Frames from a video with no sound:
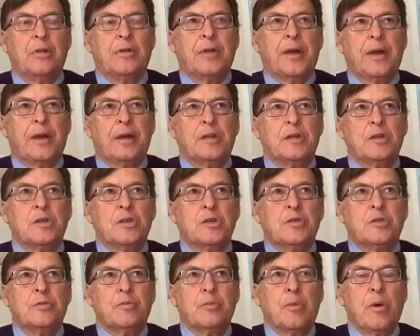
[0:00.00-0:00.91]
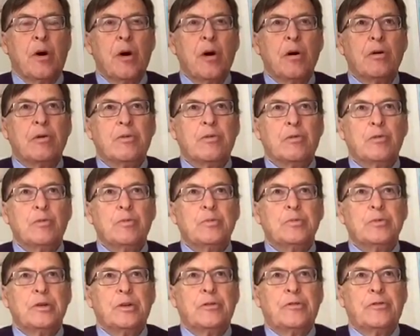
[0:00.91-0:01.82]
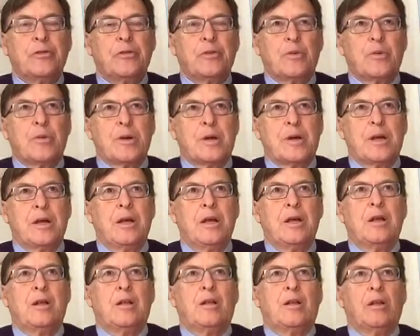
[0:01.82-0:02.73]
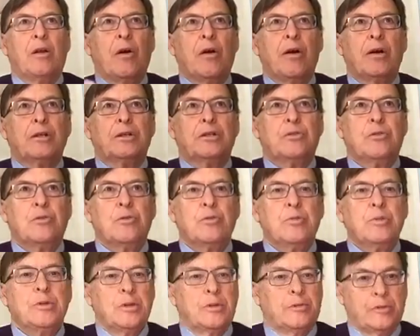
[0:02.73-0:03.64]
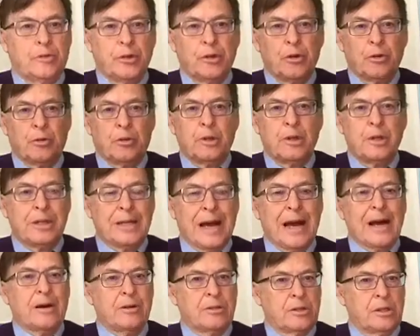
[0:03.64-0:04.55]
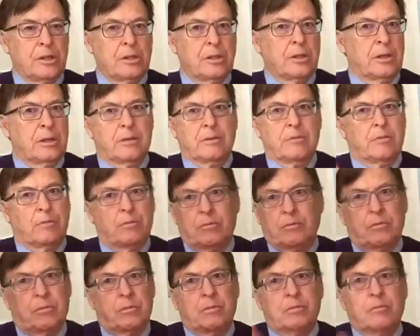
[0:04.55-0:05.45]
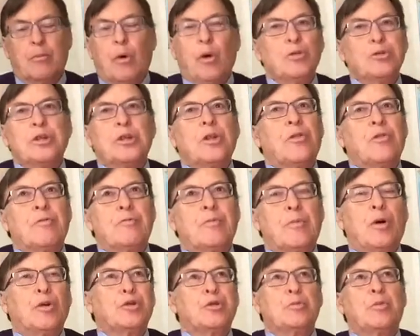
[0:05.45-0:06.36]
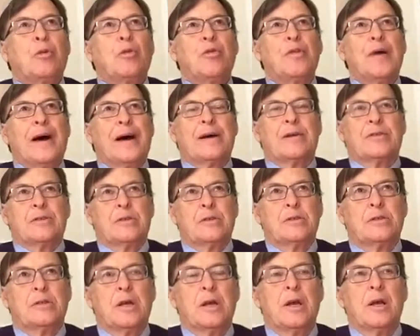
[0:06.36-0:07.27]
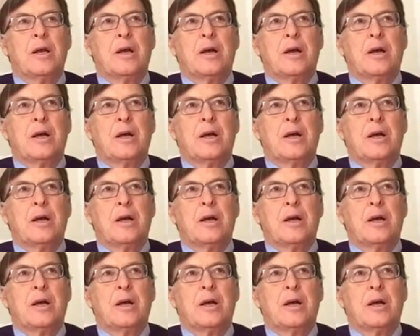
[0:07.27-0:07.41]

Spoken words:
That is small groups of three, large groups of literally thousands, multiple thousands,